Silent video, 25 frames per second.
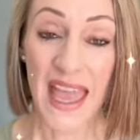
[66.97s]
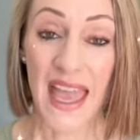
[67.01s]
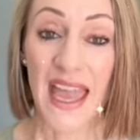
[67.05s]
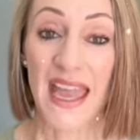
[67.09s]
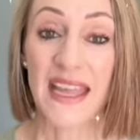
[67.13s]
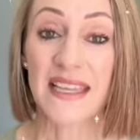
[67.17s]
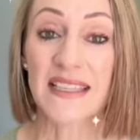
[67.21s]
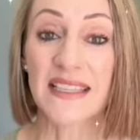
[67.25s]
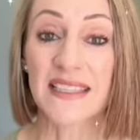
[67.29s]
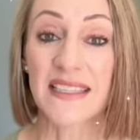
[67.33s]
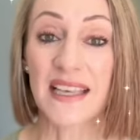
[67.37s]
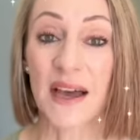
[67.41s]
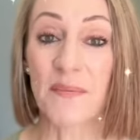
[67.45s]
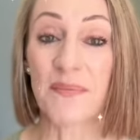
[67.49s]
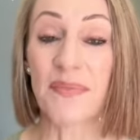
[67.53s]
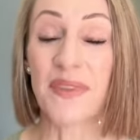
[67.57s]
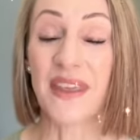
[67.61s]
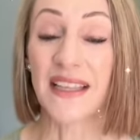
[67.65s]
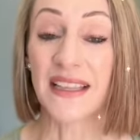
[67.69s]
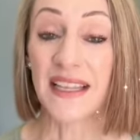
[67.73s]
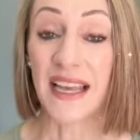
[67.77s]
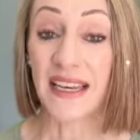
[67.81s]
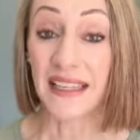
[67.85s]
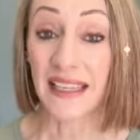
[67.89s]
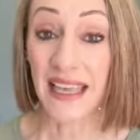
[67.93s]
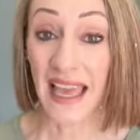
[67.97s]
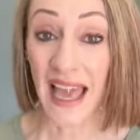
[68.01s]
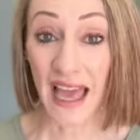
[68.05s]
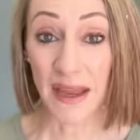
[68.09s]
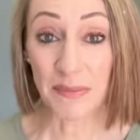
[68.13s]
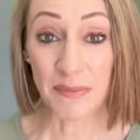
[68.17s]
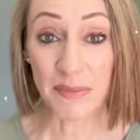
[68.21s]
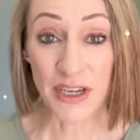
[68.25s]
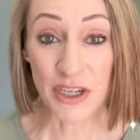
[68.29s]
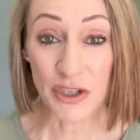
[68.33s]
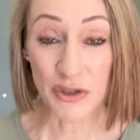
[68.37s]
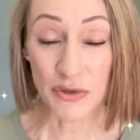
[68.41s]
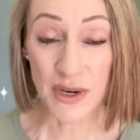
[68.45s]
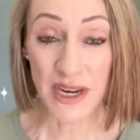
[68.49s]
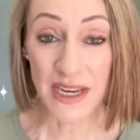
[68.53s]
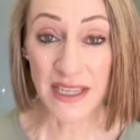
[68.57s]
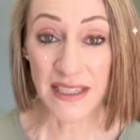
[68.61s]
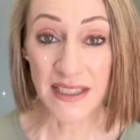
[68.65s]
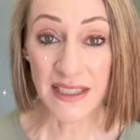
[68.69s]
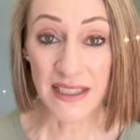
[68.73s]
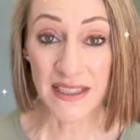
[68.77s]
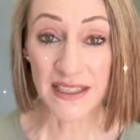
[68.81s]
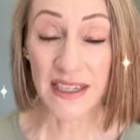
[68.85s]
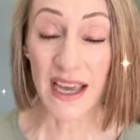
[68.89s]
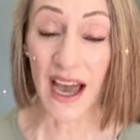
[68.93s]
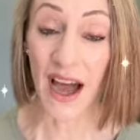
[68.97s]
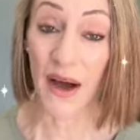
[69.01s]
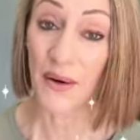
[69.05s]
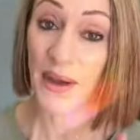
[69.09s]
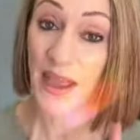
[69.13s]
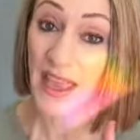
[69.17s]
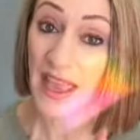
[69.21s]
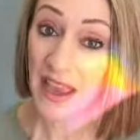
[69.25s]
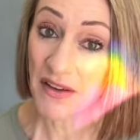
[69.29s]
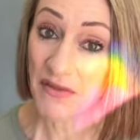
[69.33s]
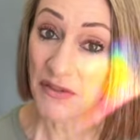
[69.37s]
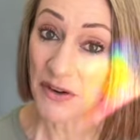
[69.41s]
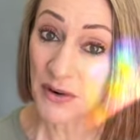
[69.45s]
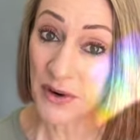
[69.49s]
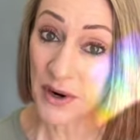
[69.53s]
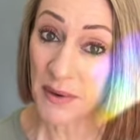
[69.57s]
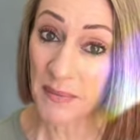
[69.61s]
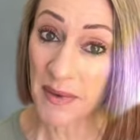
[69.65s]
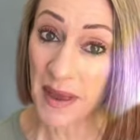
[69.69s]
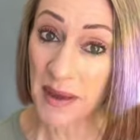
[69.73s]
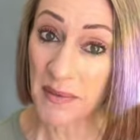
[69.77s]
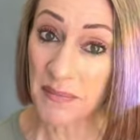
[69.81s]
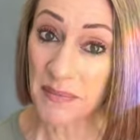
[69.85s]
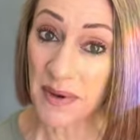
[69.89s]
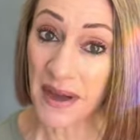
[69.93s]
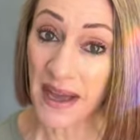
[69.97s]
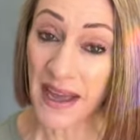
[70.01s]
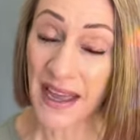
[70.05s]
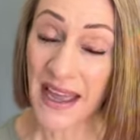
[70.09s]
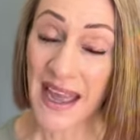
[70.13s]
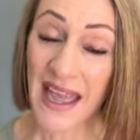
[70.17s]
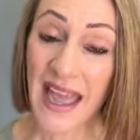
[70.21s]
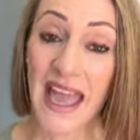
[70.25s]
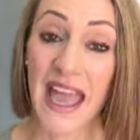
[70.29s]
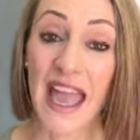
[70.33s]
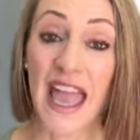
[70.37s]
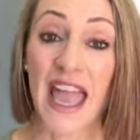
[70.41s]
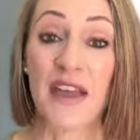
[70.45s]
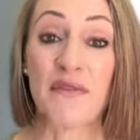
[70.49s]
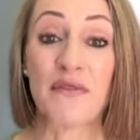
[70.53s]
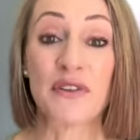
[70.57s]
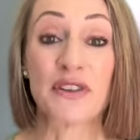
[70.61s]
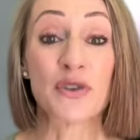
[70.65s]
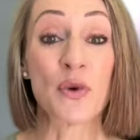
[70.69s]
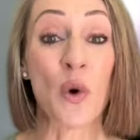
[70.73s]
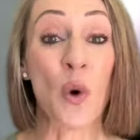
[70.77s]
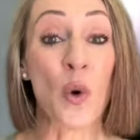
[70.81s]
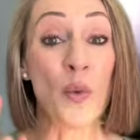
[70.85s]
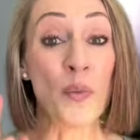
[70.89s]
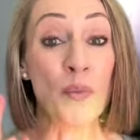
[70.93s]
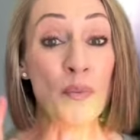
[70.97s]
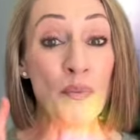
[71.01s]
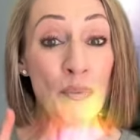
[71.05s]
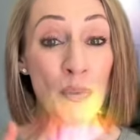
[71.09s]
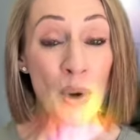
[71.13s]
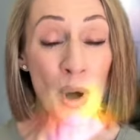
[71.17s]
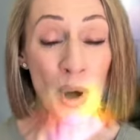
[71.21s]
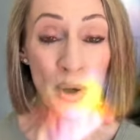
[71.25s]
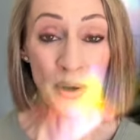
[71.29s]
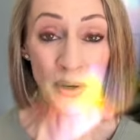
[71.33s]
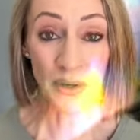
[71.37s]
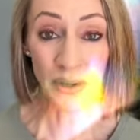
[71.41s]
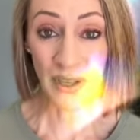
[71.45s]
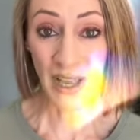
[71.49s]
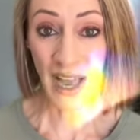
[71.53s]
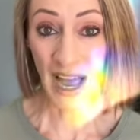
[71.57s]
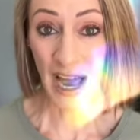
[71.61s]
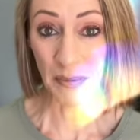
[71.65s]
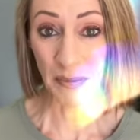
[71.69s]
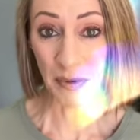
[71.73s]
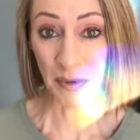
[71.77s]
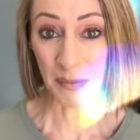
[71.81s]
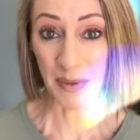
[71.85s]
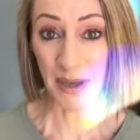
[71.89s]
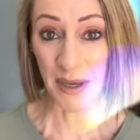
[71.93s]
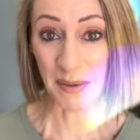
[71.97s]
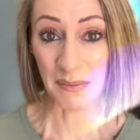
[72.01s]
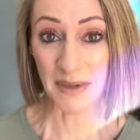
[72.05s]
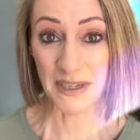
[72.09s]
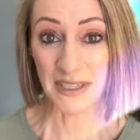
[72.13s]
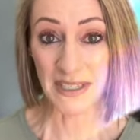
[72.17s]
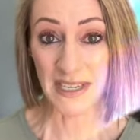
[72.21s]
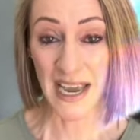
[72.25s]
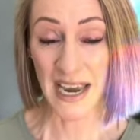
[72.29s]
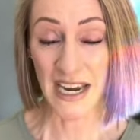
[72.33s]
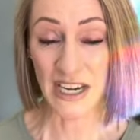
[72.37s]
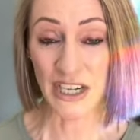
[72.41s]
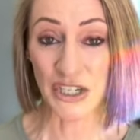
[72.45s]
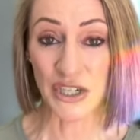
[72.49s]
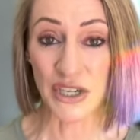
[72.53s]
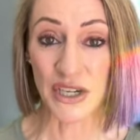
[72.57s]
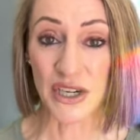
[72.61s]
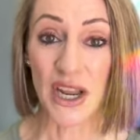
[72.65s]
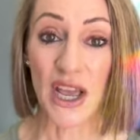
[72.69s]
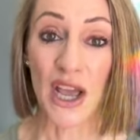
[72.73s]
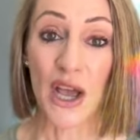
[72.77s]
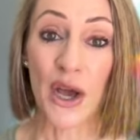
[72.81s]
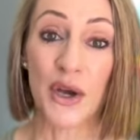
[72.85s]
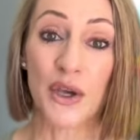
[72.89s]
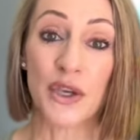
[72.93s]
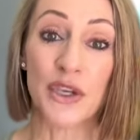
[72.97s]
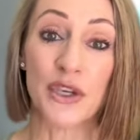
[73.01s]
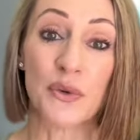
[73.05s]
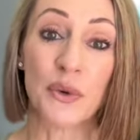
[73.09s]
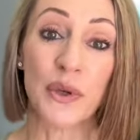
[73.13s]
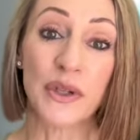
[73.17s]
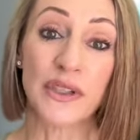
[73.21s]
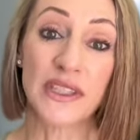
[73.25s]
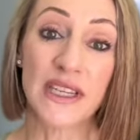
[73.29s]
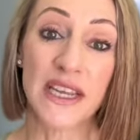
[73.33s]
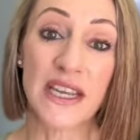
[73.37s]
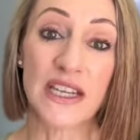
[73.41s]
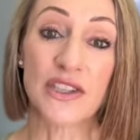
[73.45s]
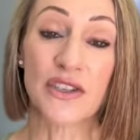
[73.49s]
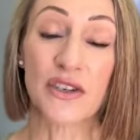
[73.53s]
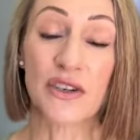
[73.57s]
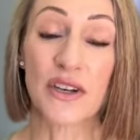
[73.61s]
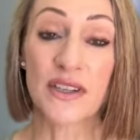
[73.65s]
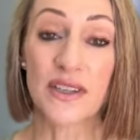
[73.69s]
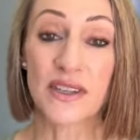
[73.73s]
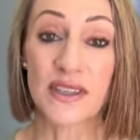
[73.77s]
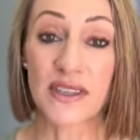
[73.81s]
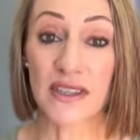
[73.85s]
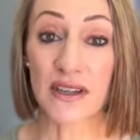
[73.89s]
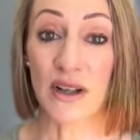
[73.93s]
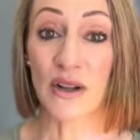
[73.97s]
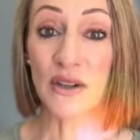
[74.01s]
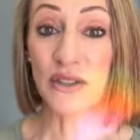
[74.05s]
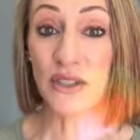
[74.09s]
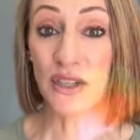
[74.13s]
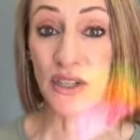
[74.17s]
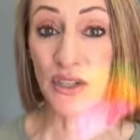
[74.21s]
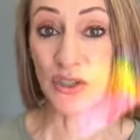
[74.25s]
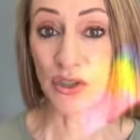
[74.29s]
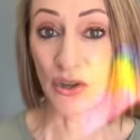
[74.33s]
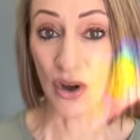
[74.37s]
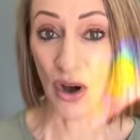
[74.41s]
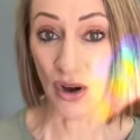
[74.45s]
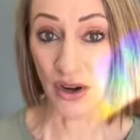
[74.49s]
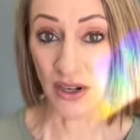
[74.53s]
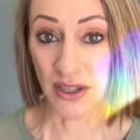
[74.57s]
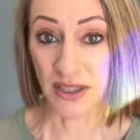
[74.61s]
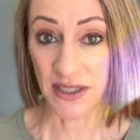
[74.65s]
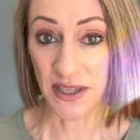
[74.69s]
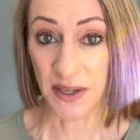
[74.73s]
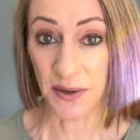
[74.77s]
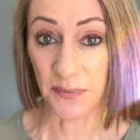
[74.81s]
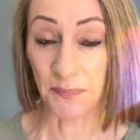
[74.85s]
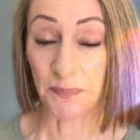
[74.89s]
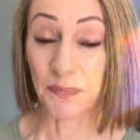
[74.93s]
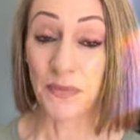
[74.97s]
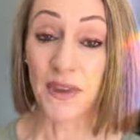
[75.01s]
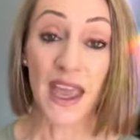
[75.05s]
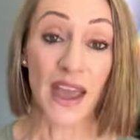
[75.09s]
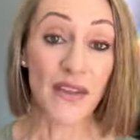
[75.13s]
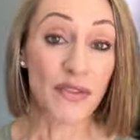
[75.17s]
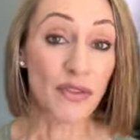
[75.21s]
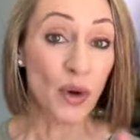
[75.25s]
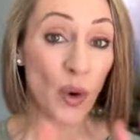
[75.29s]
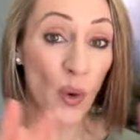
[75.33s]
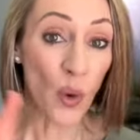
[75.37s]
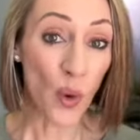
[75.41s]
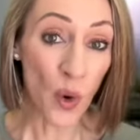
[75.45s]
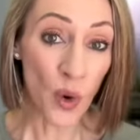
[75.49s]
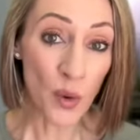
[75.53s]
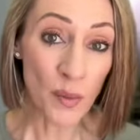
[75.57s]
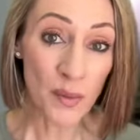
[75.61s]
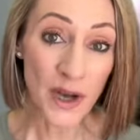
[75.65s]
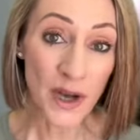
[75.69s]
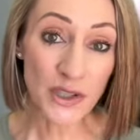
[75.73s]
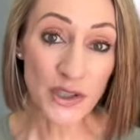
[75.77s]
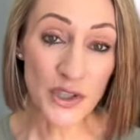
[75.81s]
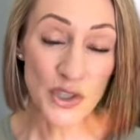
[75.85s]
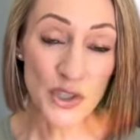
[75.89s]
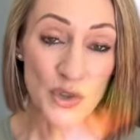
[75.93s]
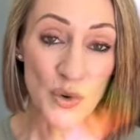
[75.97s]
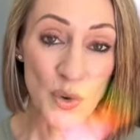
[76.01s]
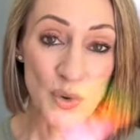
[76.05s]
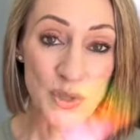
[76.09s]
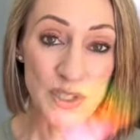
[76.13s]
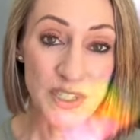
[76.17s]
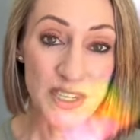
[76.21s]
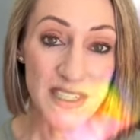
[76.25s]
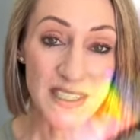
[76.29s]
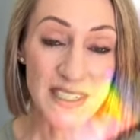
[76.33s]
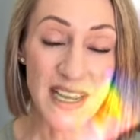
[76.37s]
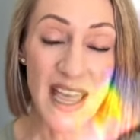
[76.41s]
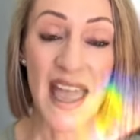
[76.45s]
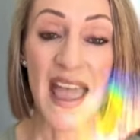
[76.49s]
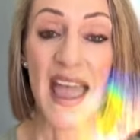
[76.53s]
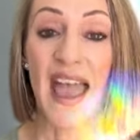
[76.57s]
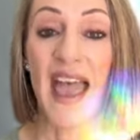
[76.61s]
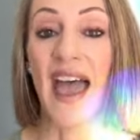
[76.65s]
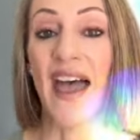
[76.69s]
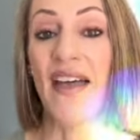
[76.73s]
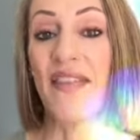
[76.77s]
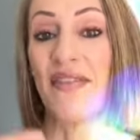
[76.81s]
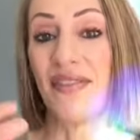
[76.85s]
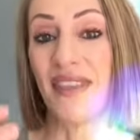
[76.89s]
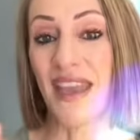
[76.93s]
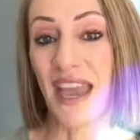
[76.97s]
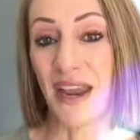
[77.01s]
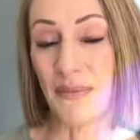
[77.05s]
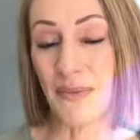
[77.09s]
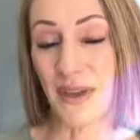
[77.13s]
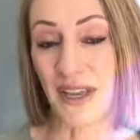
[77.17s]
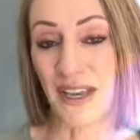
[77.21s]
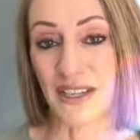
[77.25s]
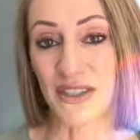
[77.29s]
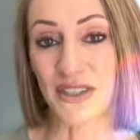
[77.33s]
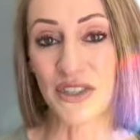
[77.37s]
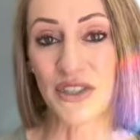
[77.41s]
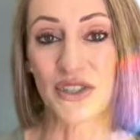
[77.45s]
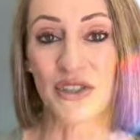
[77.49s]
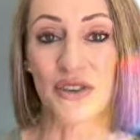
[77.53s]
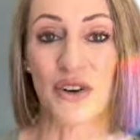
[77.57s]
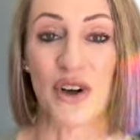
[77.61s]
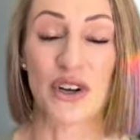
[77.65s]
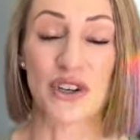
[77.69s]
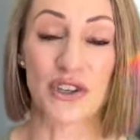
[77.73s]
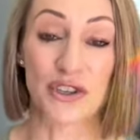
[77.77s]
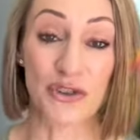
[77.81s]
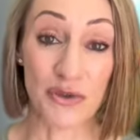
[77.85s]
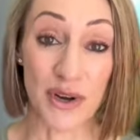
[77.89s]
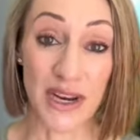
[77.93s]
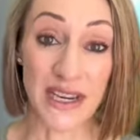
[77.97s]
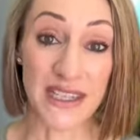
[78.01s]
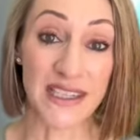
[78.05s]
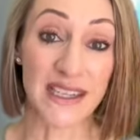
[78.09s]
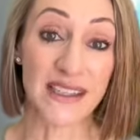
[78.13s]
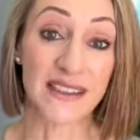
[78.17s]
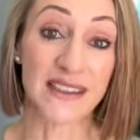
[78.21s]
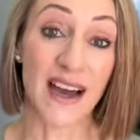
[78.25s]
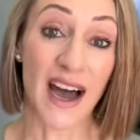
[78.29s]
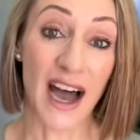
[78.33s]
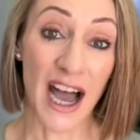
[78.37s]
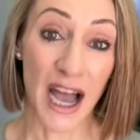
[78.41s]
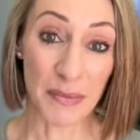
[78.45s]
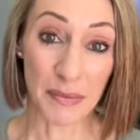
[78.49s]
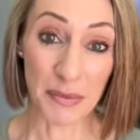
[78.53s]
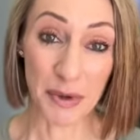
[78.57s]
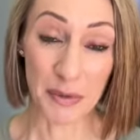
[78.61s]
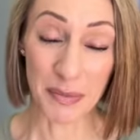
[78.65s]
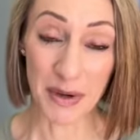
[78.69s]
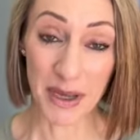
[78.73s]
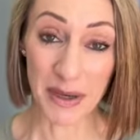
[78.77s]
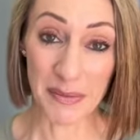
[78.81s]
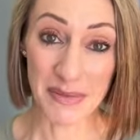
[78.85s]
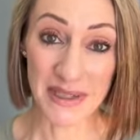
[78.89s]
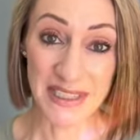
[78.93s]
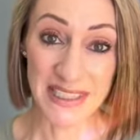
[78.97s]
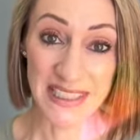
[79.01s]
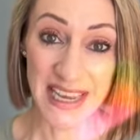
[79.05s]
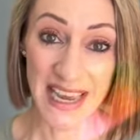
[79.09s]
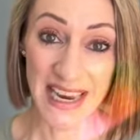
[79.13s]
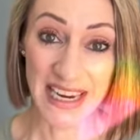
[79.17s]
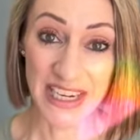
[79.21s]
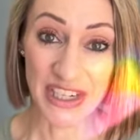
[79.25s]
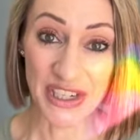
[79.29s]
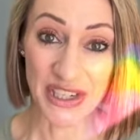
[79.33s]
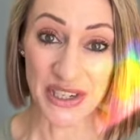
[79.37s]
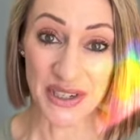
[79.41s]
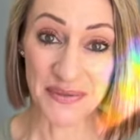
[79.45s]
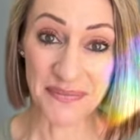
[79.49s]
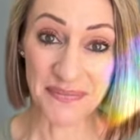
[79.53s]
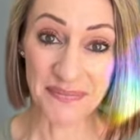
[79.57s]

It's something that can be treated. However, remember, if it's hormonal hyperpigmentation, you will need to consult a doctor, get the hormones sorted, and then we can start treating the hyperpigmentation.